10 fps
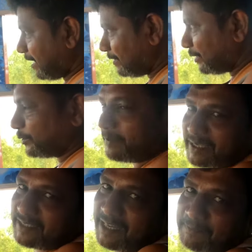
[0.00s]
I will do
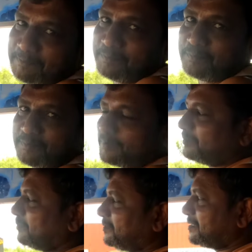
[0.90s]
my job,
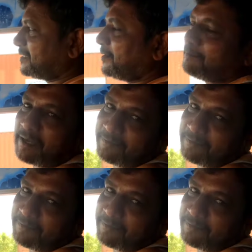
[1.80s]
save